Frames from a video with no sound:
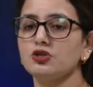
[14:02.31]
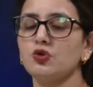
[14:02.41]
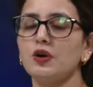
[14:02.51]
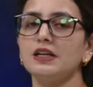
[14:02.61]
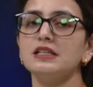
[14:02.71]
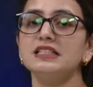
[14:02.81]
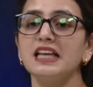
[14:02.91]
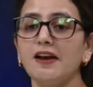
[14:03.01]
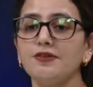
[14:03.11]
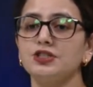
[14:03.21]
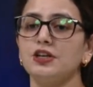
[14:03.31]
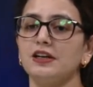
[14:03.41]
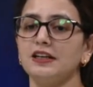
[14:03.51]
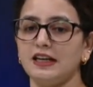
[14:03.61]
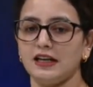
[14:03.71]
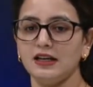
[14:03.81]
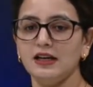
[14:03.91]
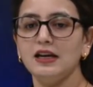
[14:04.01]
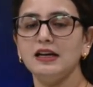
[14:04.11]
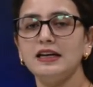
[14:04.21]
So it is self-sterility.
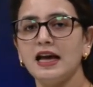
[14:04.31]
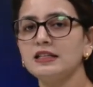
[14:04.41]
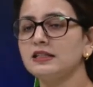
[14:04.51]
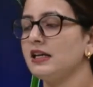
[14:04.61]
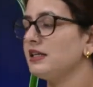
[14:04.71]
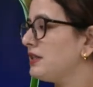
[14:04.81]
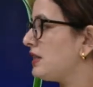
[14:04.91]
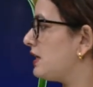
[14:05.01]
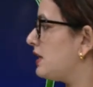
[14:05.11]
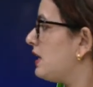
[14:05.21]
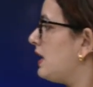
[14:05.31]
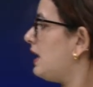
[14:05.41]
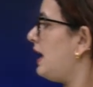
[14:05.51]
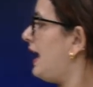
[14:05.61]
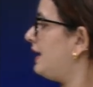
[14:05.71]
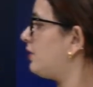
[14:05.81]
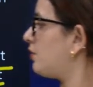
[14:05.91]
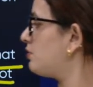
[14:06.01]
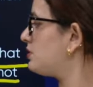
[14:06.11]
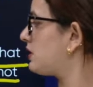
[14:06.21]
Next is the
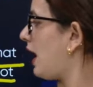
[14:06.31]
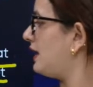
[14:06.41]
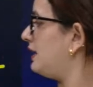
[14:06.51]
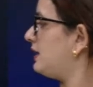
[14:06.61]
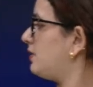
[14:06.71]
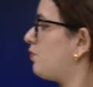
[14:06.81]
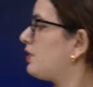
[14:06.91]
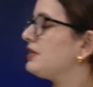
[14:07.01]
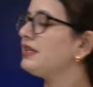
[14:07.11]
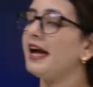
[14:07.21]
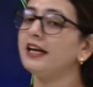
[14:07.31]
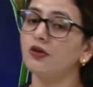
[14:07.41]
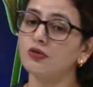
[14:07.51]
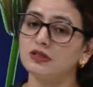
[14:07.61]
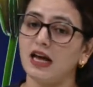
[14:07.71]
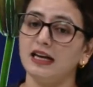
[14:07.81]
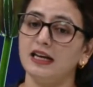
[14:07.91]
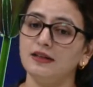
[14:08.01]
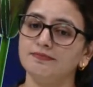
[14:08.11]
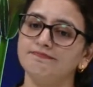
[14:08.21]
heterostyly. What is
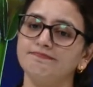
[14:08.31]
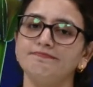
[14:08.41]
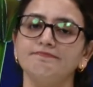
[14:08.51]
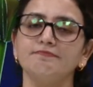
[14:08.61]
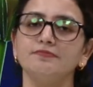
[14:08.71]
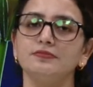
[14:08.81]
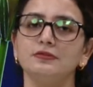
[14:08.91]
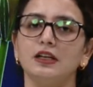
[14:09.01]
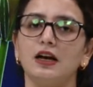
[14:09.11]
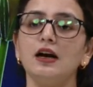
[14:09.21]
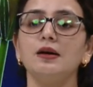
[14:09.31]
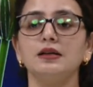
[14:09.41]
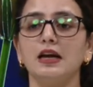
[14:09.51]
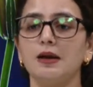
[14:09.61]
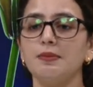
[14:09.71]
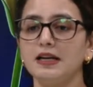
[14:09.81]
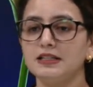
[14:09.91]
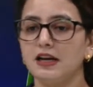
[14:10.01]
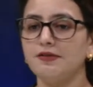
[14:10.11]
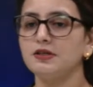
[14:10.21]
heterostyly? The name
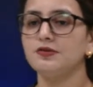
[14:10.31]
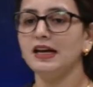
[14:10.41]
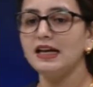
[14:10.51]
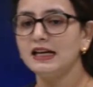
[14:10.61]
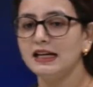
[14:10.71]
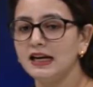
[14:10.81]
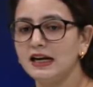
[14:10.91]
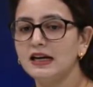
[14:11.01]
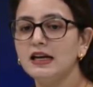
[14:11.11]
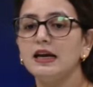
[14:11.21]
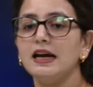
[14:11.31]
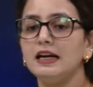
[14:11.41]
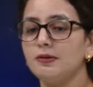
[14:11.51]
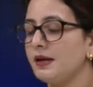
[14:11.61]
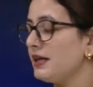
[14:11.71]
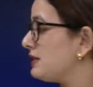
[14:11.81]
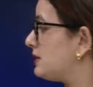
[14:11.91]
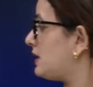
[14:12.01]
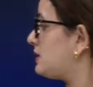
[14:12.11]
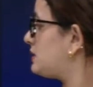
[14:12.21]
itself is very clear. It means
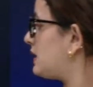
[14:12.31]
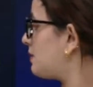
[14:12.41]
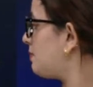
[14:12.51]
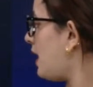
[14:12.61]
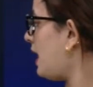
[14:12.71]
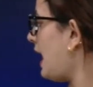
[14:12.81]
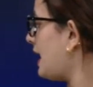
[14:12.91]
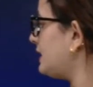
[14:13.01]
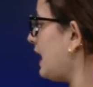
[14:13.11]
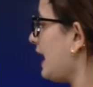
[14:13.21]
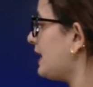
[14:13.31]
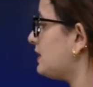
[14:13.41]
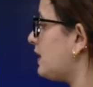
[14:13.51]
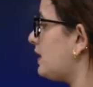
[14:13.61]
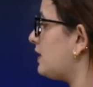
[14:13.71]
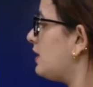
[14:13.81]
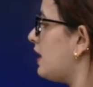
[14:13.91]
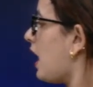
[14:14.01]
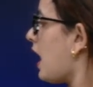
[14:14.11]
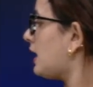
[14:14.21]
the stigma and the anther
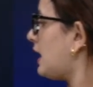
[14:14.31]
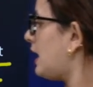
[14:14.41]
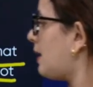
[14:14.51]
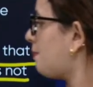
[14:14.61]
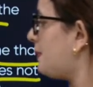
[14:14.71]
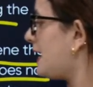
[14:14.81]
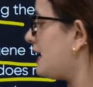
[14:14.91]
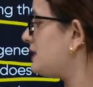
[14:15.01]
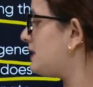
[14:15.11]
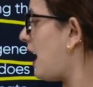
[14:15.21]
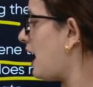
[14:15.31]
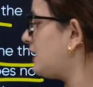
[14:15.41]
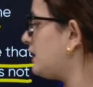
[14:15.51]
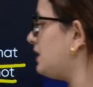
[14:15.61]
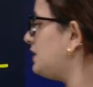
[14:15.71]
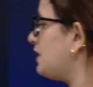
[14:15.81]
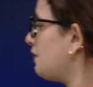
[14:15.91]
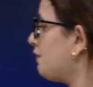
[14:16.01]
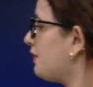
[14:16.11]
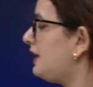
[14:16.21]
are placed at
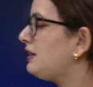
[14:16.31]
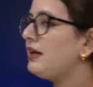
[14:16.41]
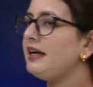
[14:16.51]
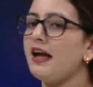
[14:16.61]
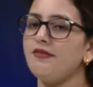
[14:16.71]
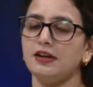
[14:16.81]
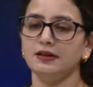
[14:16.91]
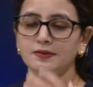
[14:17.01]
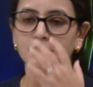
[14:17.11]
different level.